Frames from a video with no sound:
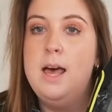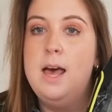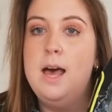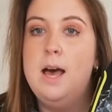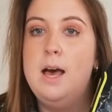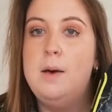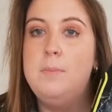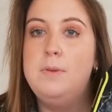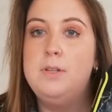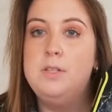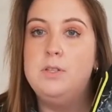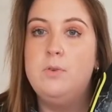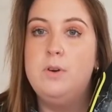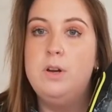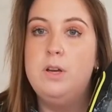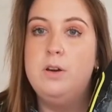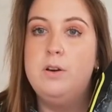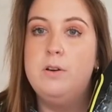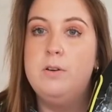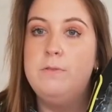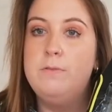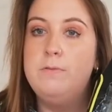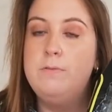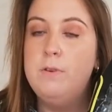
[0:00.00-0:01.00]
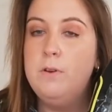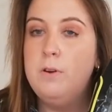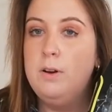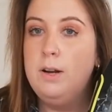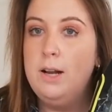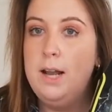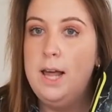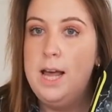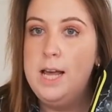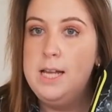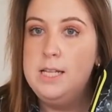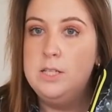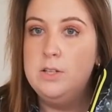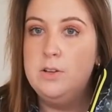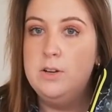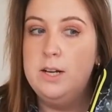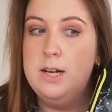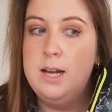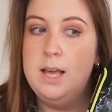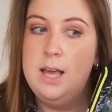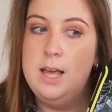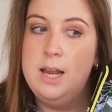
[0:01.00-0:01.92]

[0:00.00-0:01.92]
It's already got a fertilizer in it